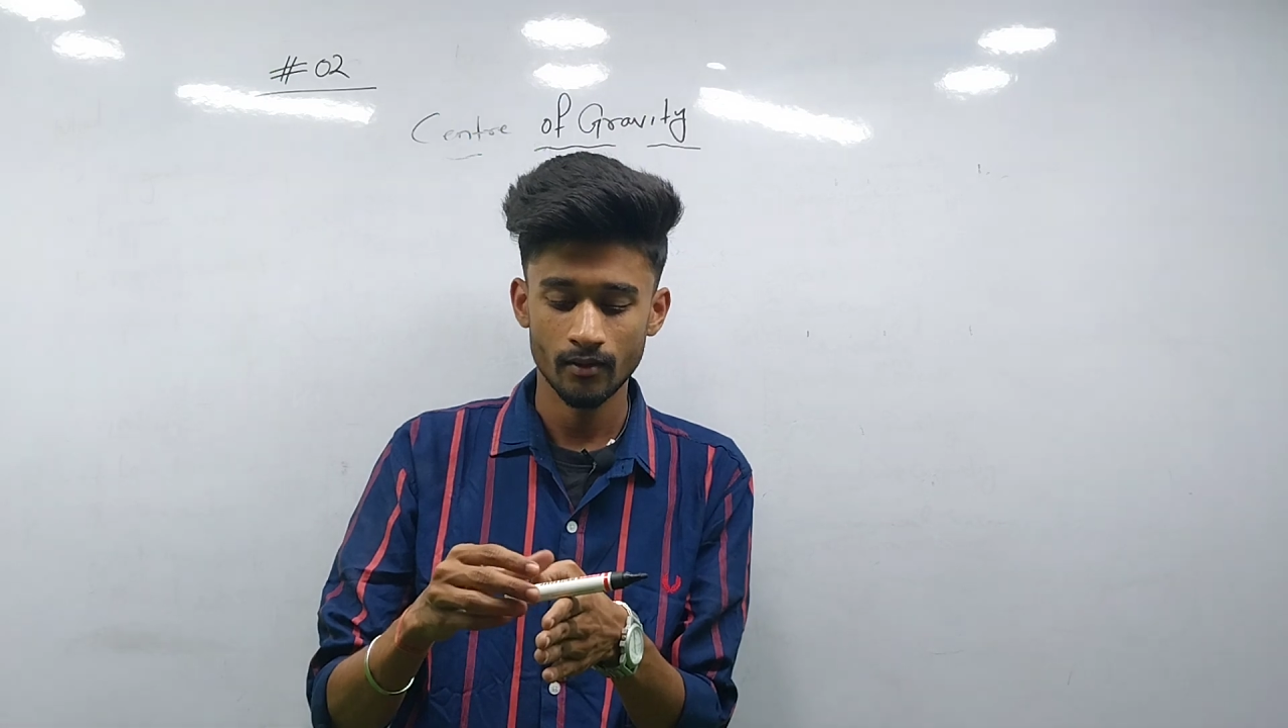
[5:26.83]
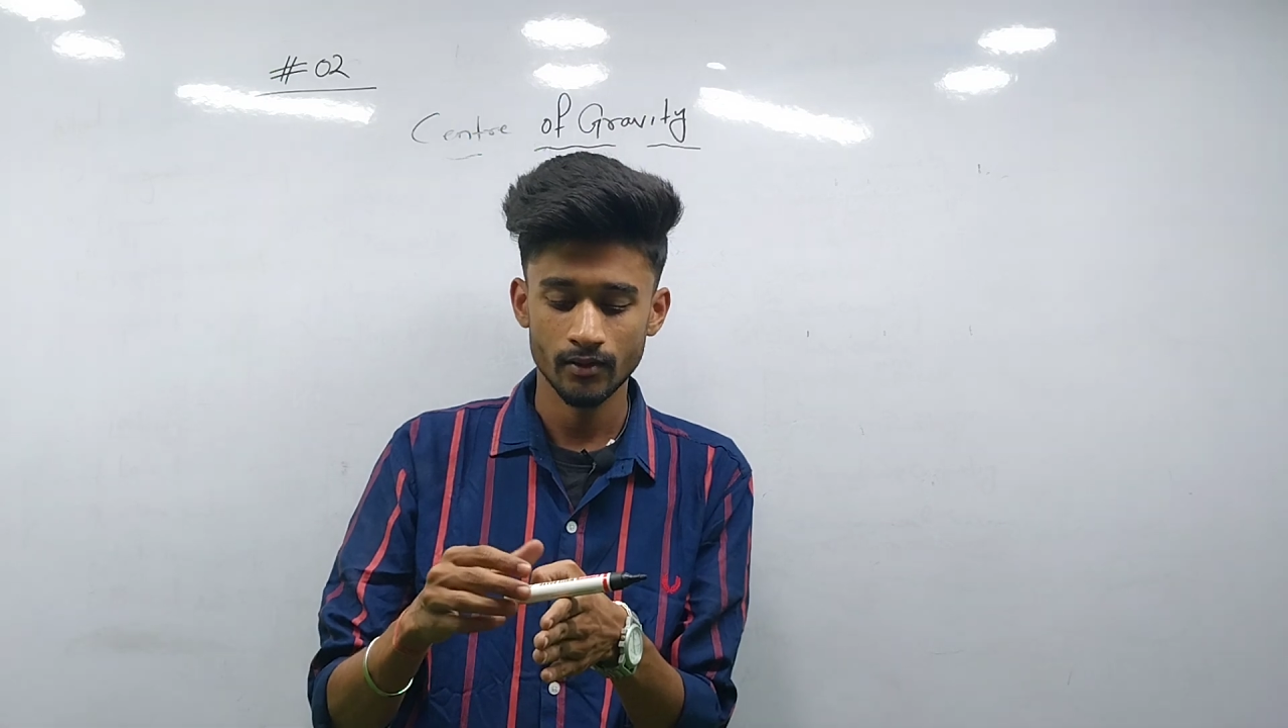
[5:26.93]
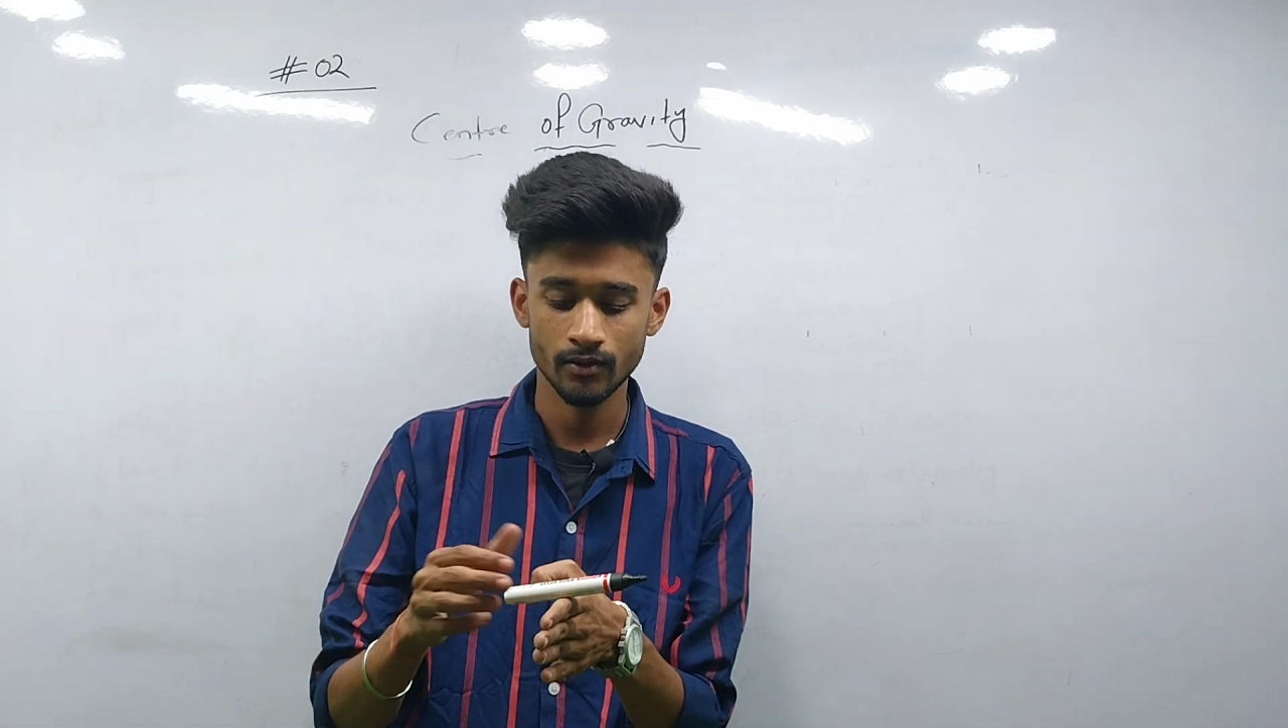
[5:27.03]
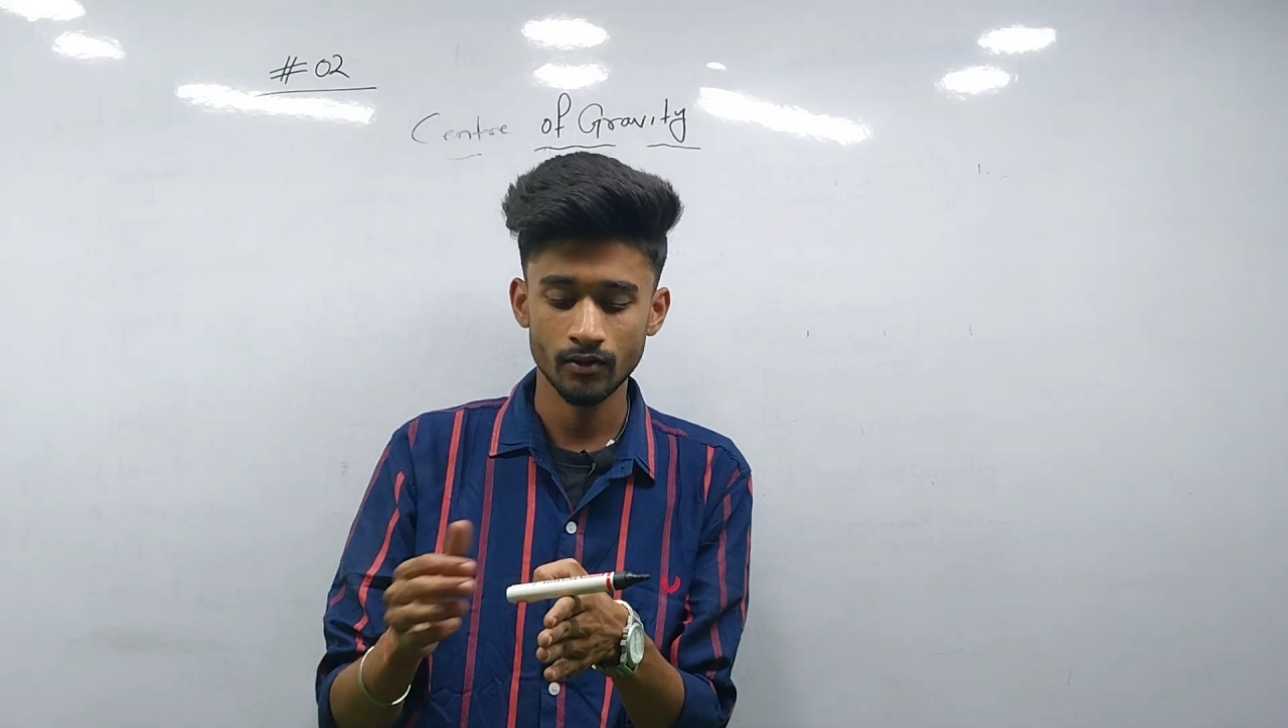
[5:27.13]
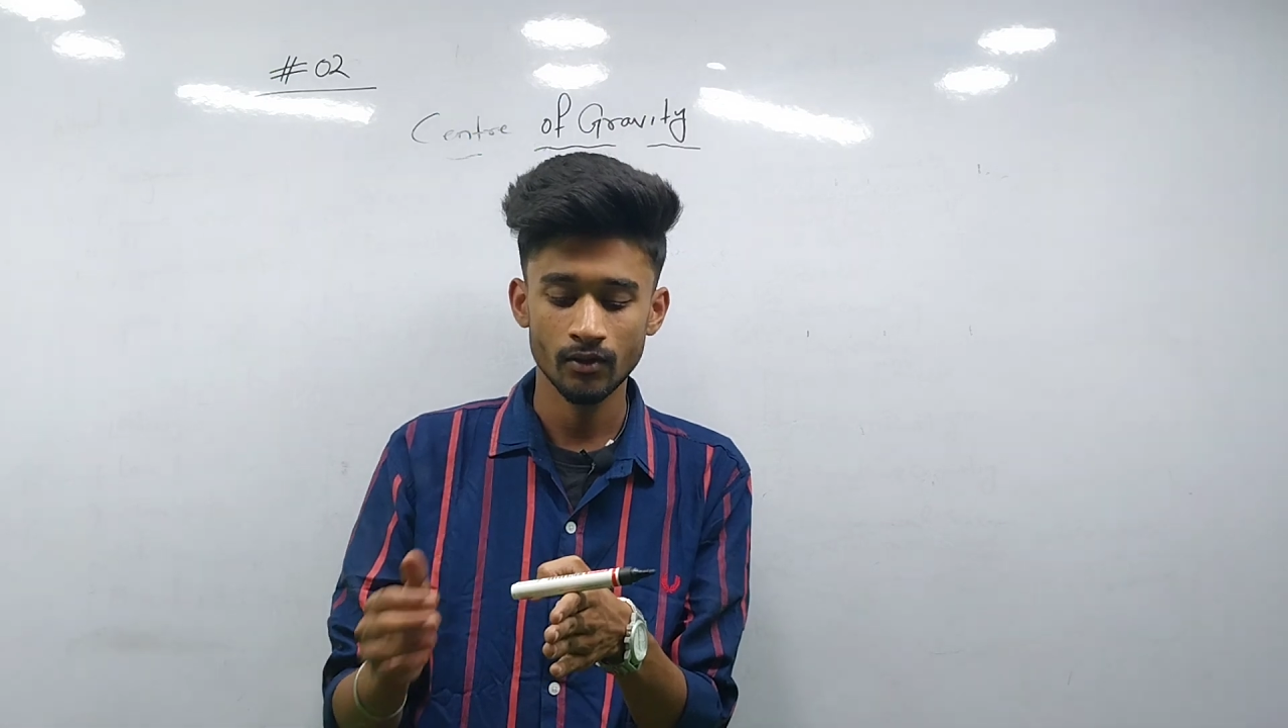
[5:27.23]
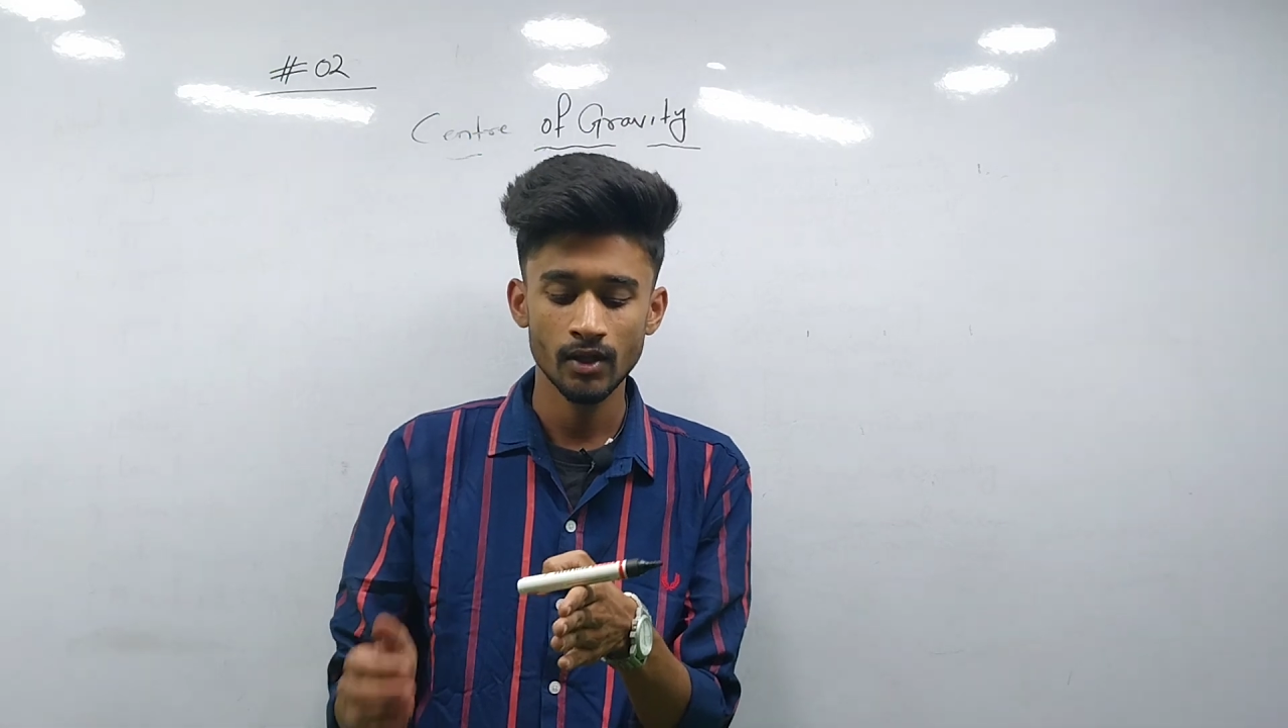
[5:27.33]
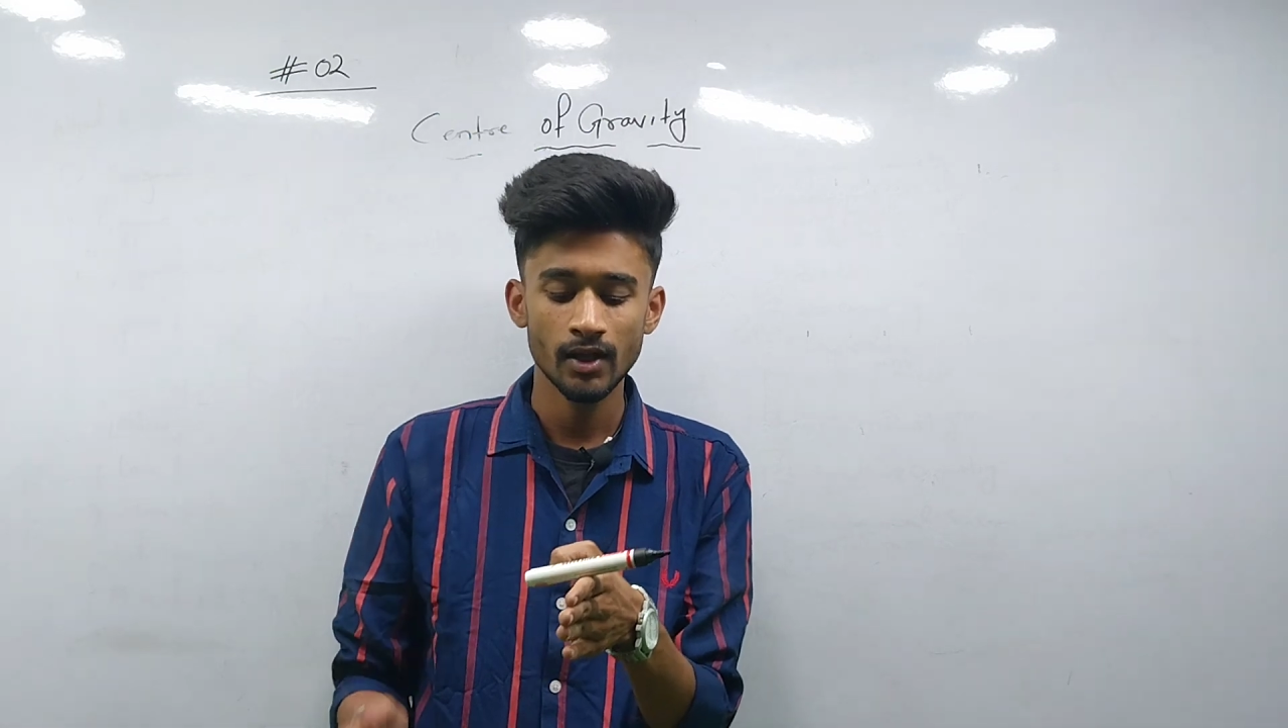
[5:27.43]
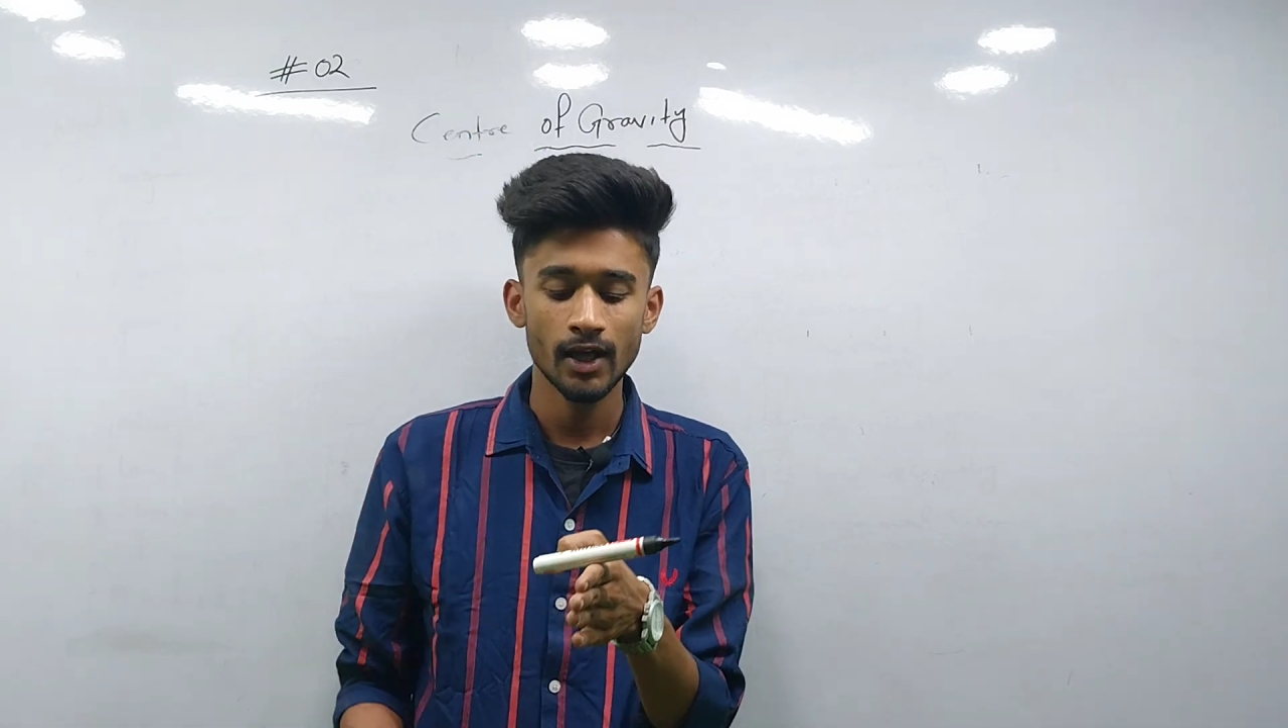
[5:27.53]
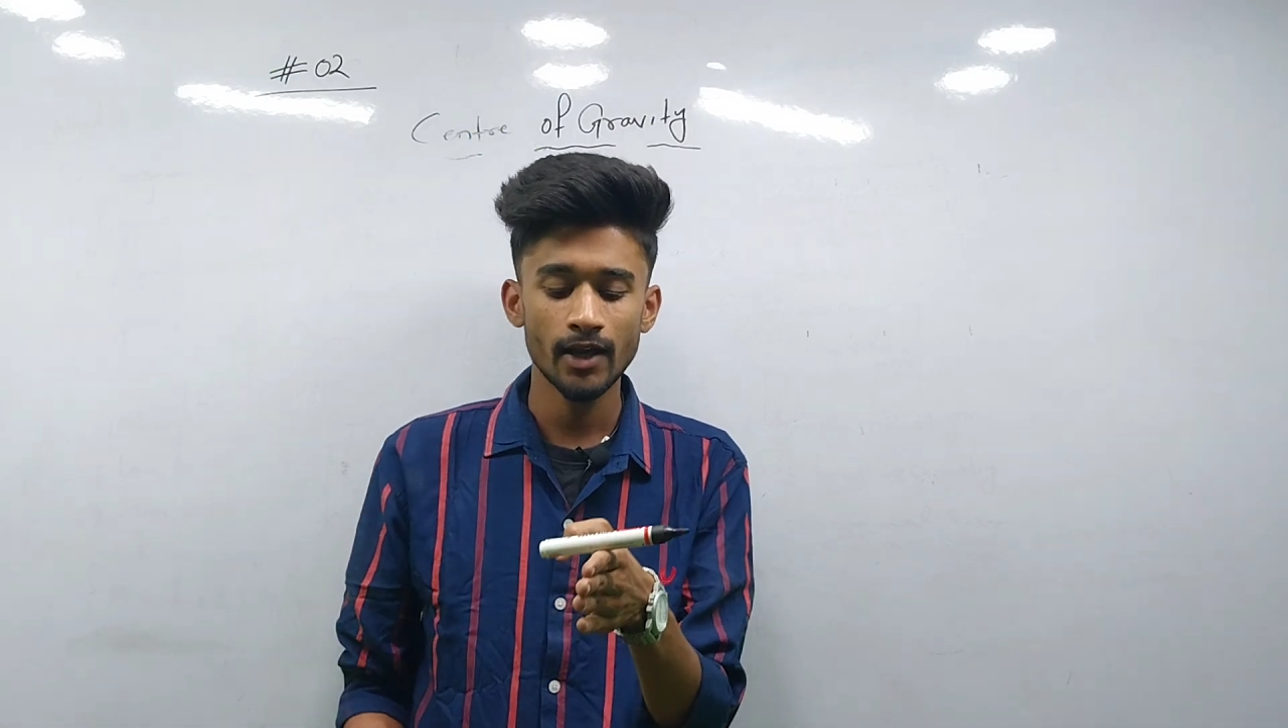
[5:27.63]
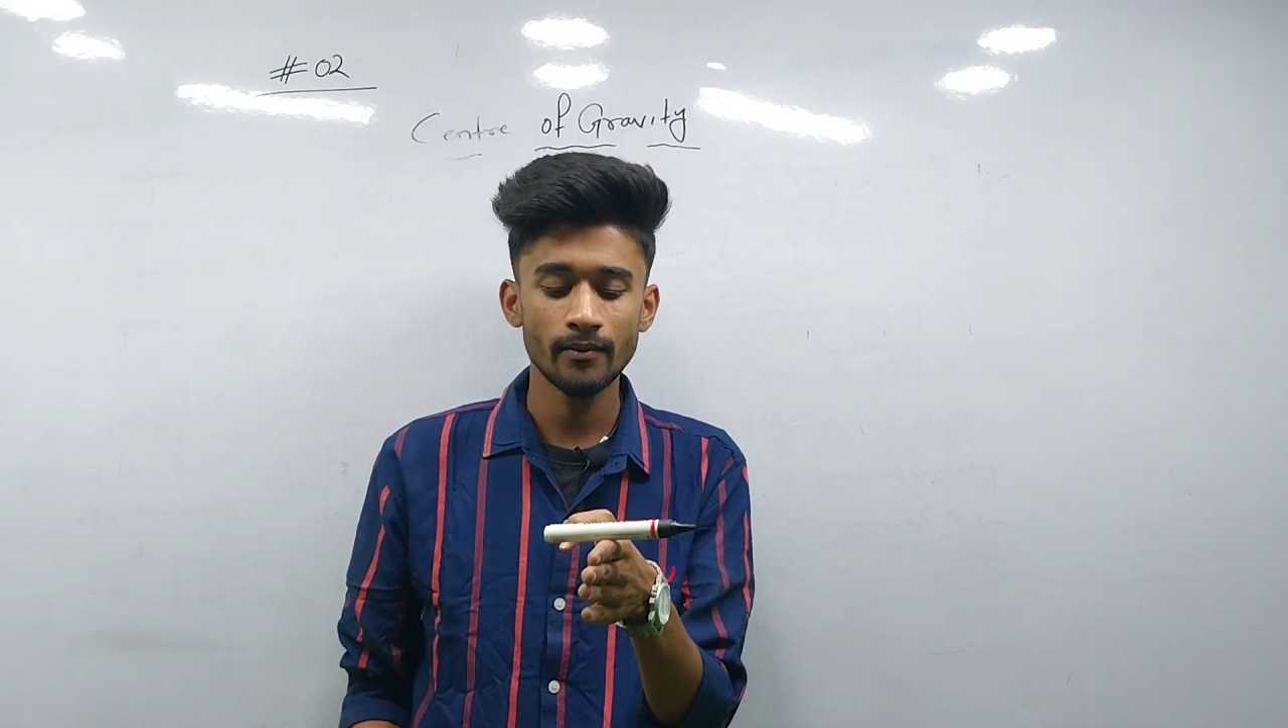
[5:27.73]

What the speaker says: So I